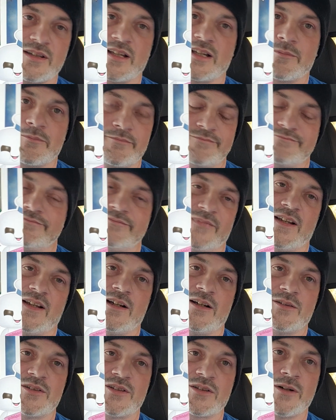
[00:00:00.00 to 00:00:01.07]
like, you know,
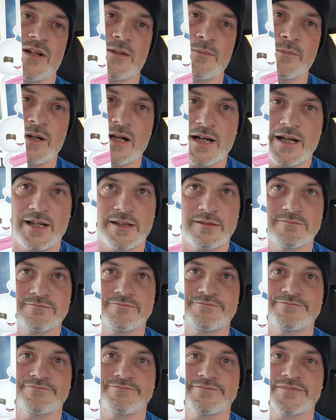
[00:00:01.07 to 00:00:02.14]
I'll just go ahead and buy it.
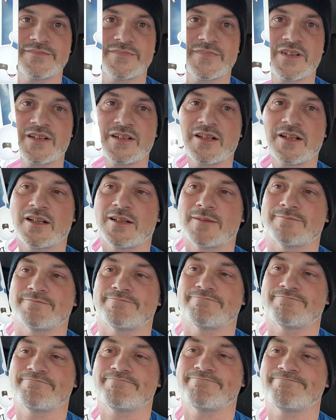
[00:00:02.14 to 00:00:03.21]
And um,
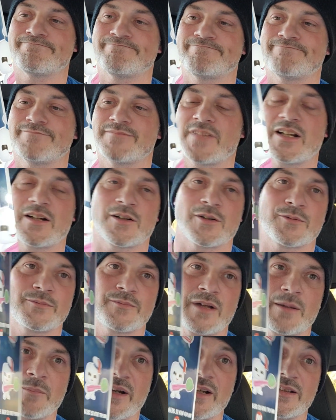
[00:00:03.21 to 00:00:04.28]
I don't know,
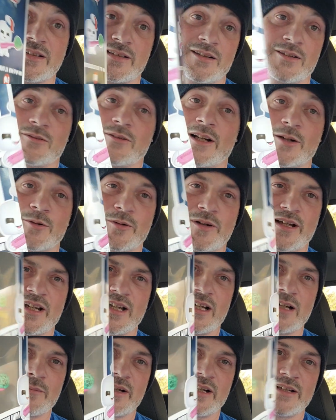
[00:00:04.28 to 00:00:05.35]
I might sell it right away.
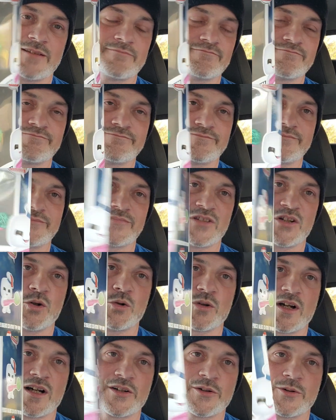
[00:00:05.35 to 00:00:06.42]
I might
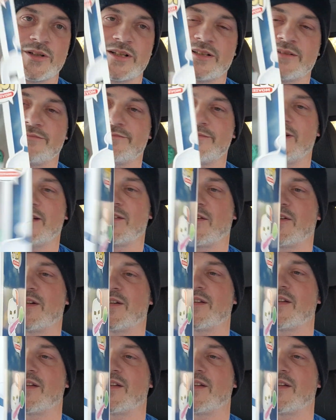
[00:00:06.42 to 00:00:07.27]
hold on to it. It's hard to